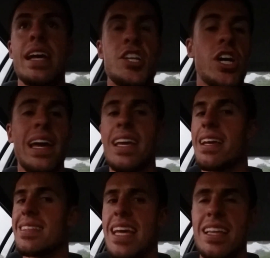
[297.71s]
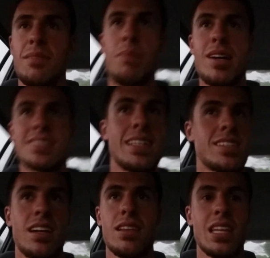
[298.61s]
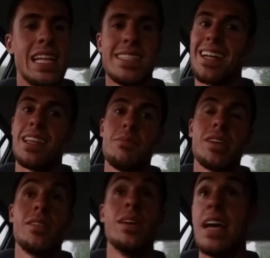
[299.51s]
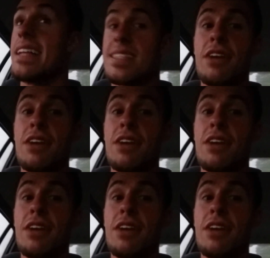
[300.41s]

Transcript: hitchhiking and taking the bus, that's gonna limit you. It's